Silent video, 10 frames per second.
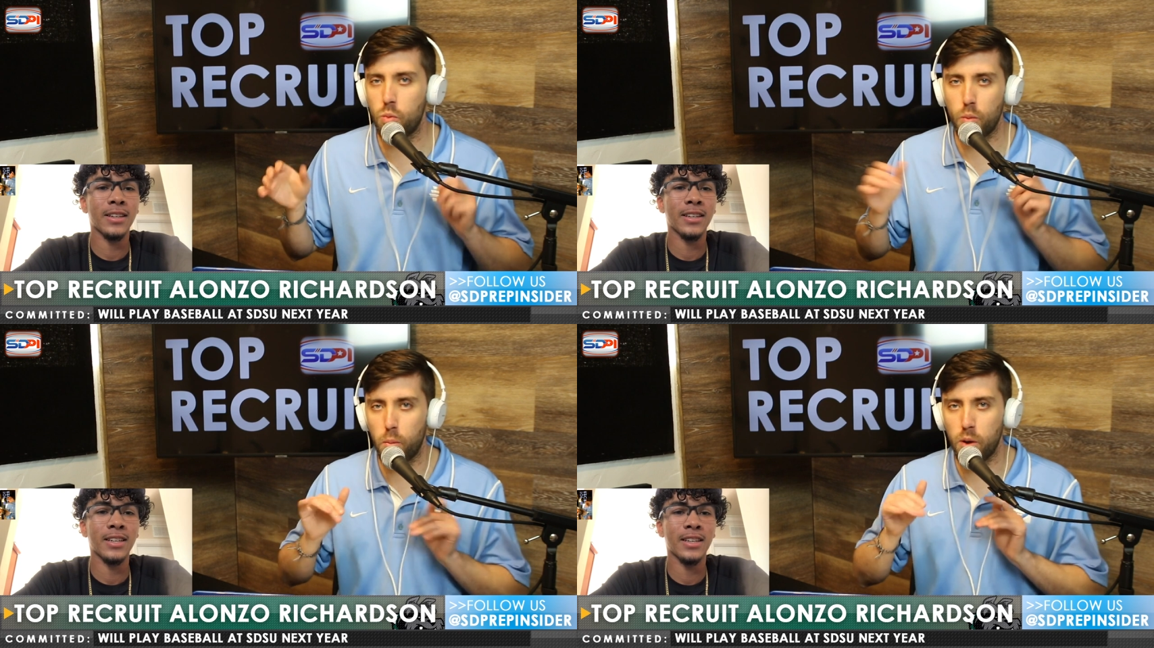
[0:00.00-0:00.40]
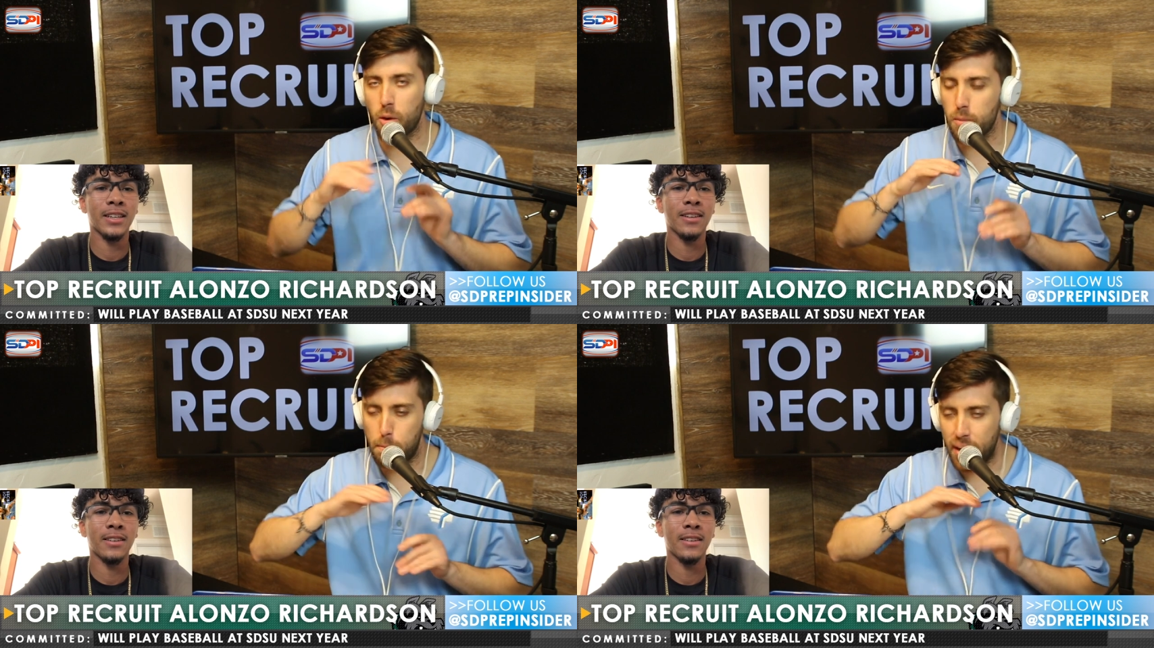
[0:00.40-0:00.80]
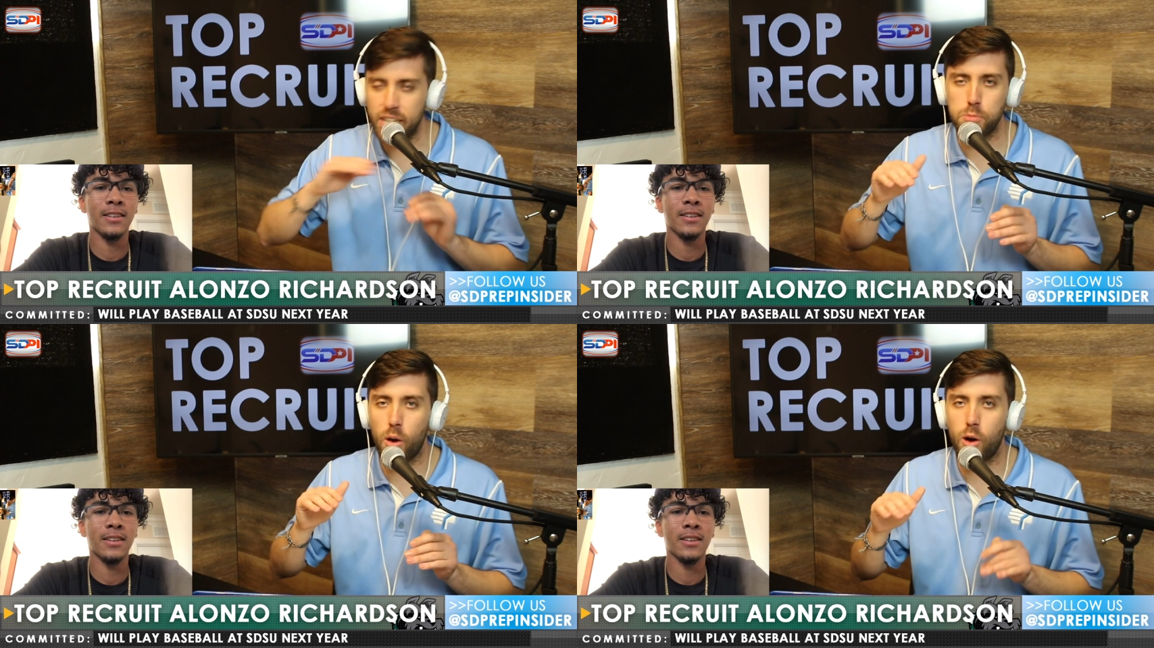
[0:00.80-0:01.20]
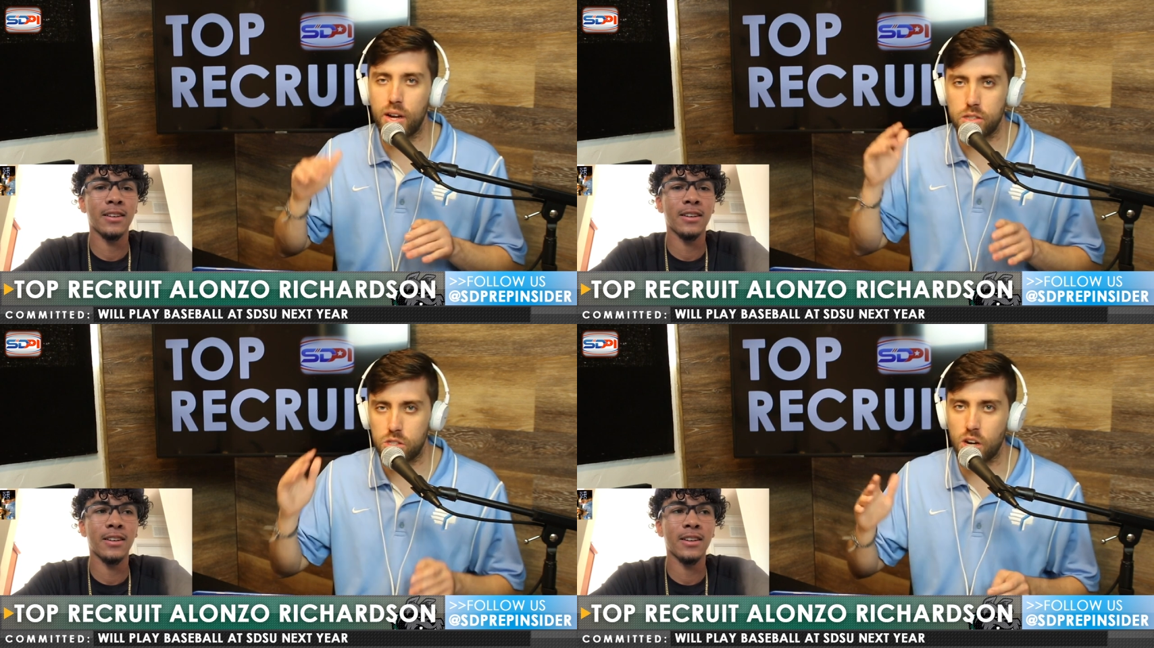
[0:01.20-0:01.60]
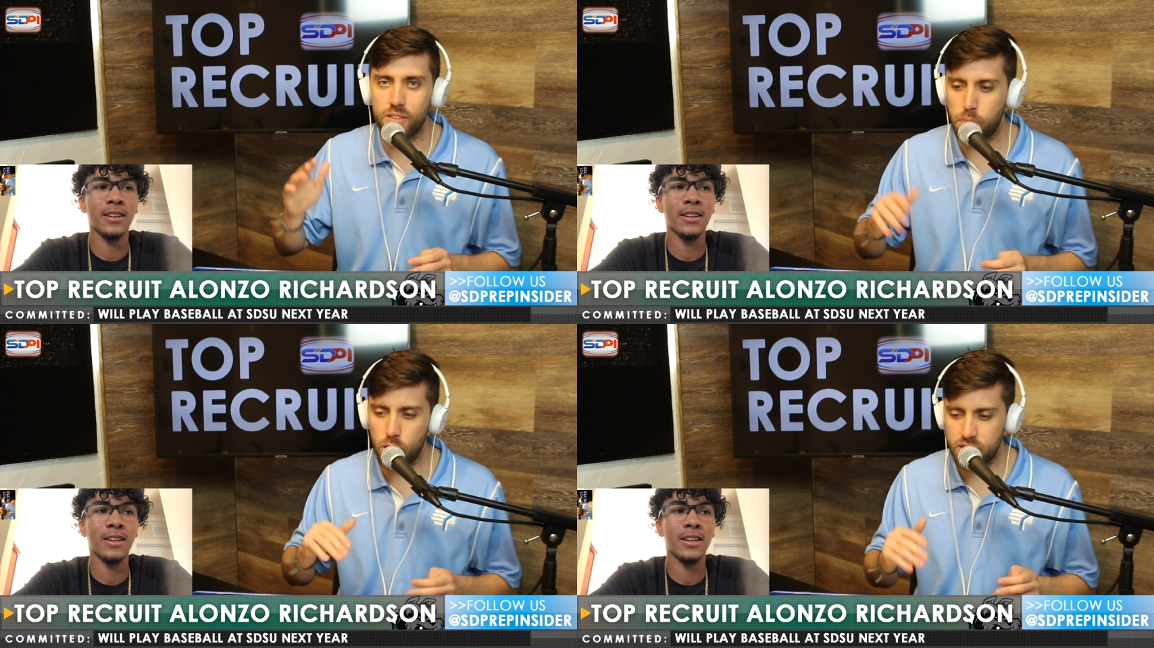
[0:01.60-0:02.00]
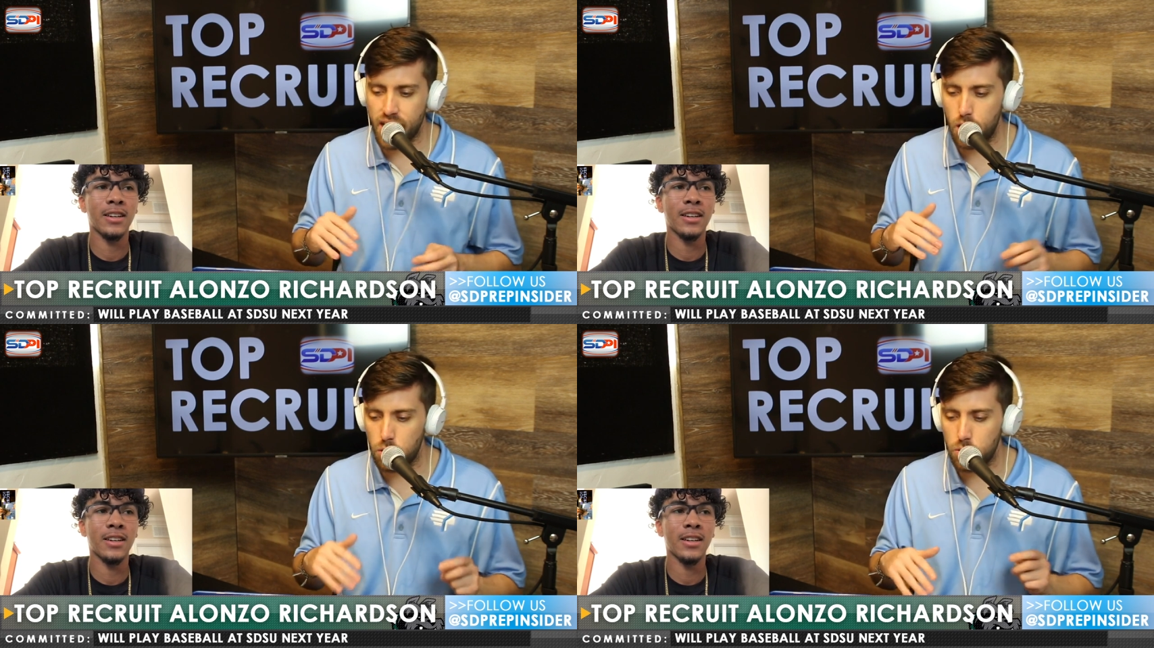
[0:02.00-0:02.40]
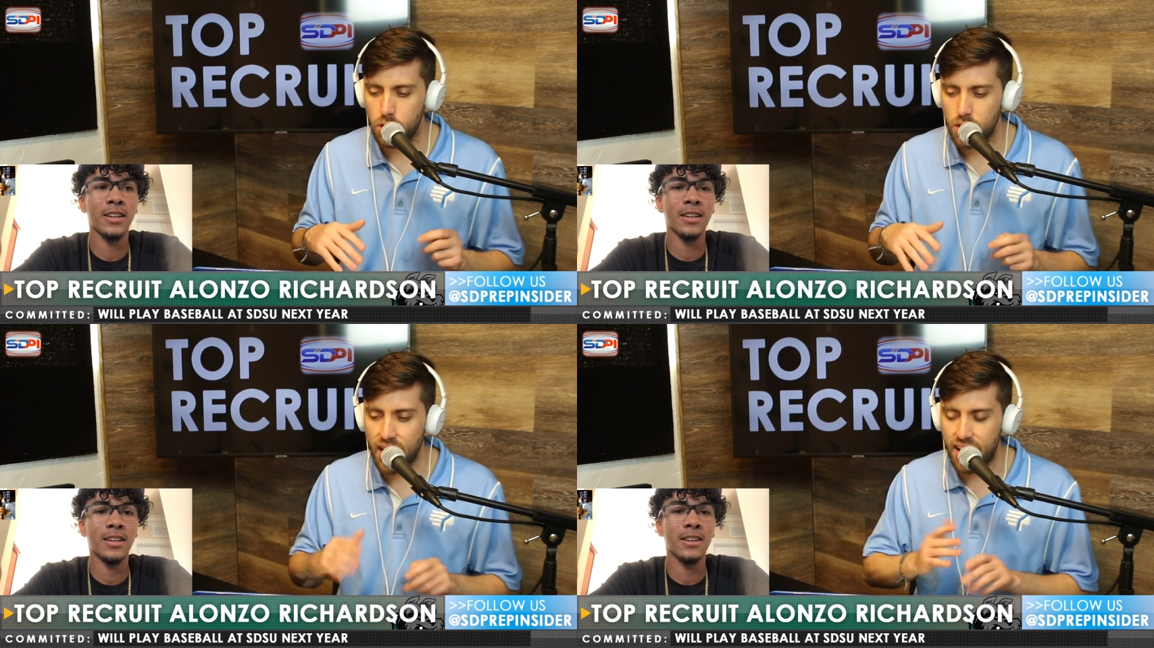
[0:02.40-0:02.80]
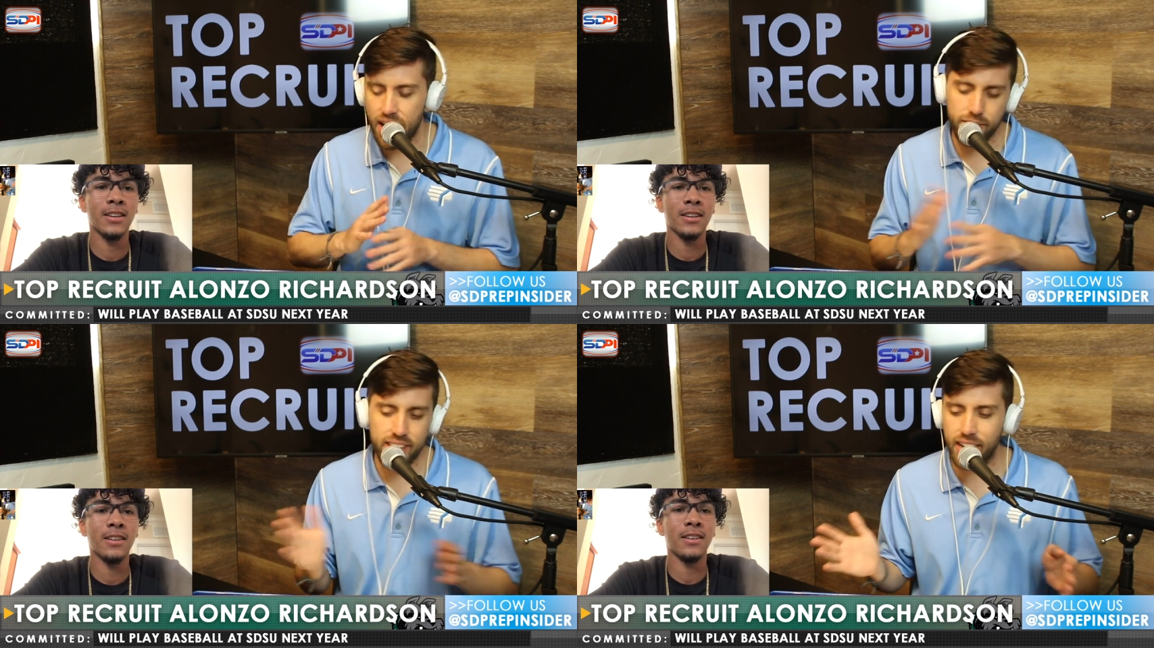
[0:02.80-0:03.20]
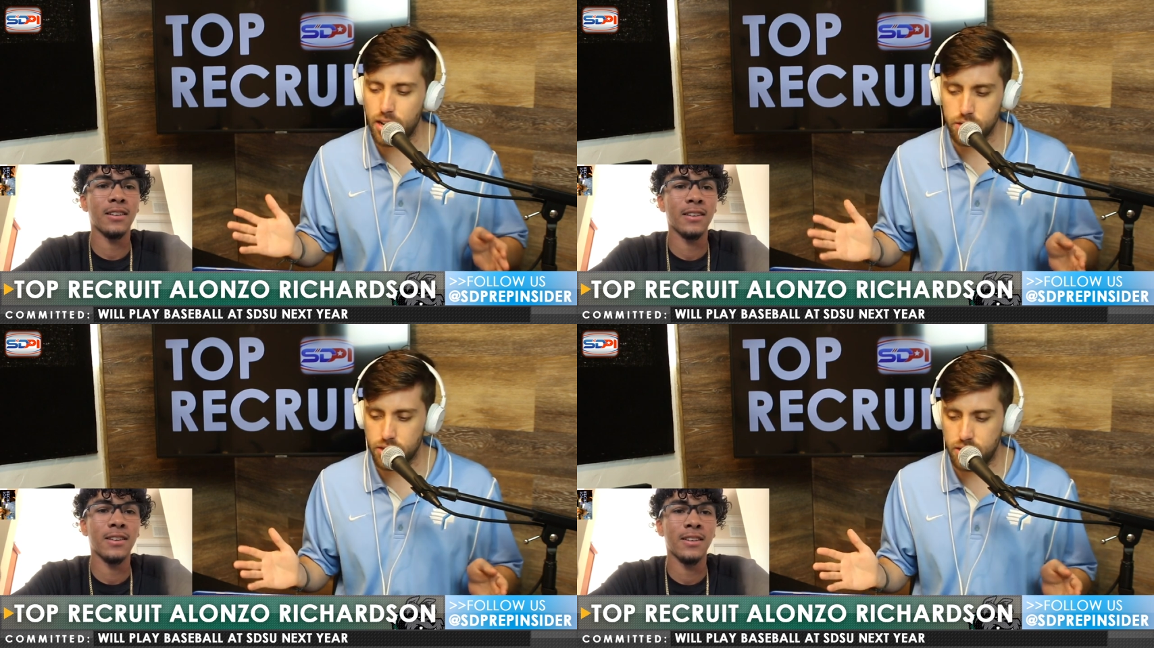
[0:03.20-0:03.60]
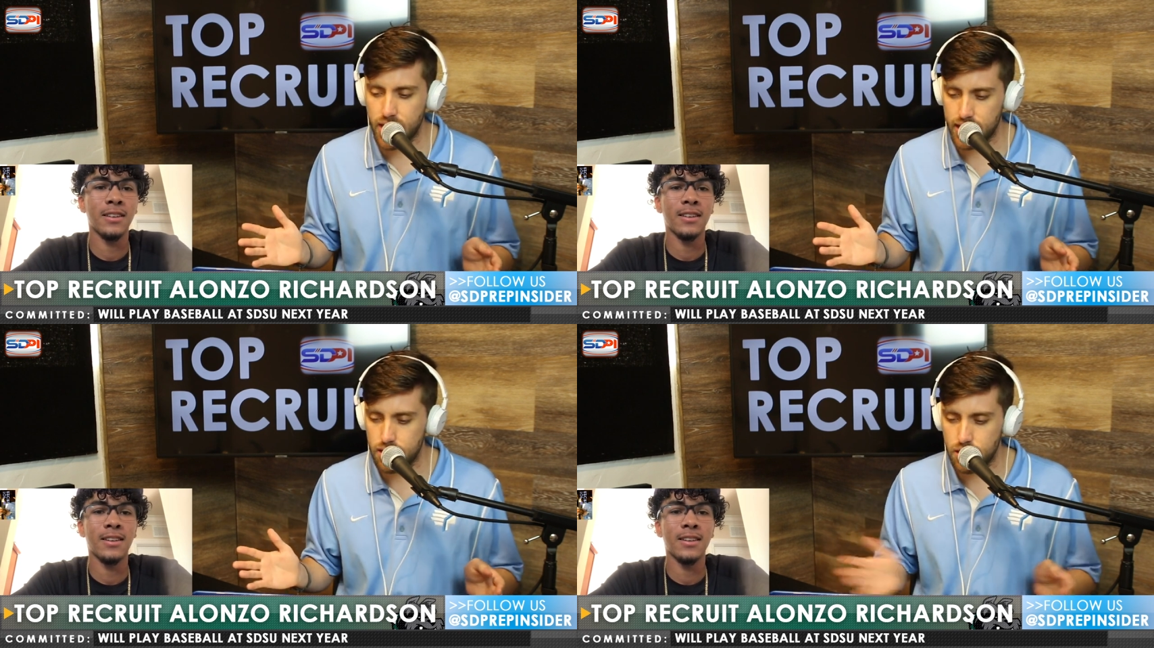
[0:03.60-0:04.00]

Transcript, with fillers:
Speaker 1: we are a baseball and softball town, and everything else is second.